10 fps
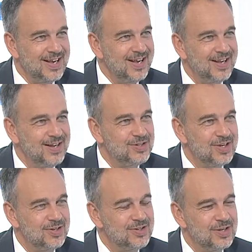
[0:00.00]

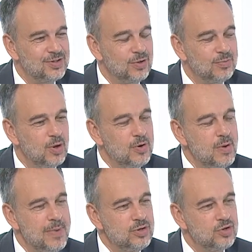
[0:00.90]
there's no
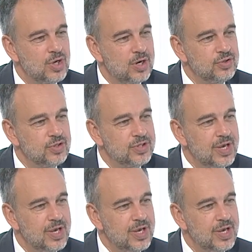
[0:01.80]
major challenges